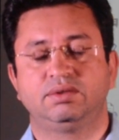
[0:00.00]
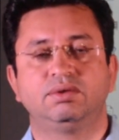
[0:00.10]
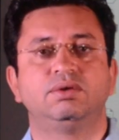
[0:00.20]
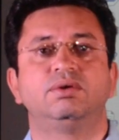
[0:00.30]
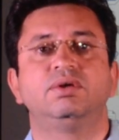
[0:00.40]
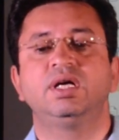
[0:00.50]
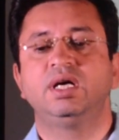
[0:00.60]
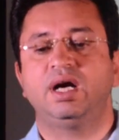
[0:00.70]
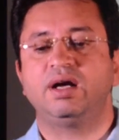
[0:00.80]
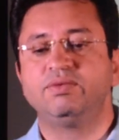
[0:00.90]

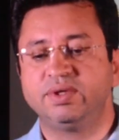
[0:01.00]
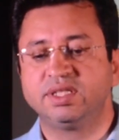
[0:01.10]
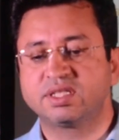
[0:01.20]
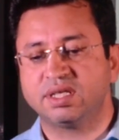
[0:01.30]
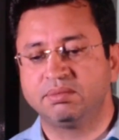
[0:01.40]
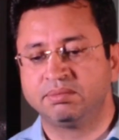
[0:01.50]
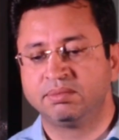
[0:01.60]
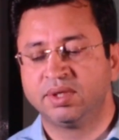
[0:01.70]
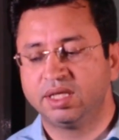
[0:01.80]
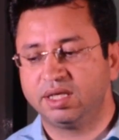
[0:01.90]
Or I win
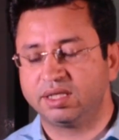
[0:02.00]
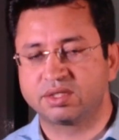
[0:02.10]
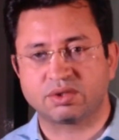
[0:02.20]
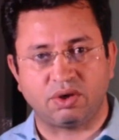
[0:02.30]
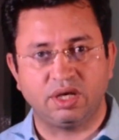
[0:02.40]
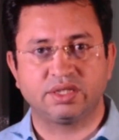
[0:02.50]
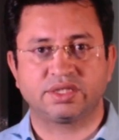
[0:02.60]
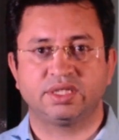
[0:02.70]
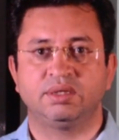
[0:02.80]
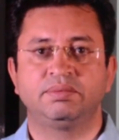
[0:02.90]
some
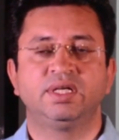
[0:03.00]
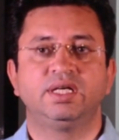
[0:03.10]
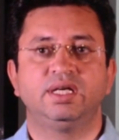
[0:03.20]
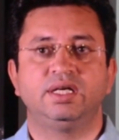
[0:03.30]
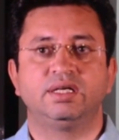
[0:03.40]
scholarship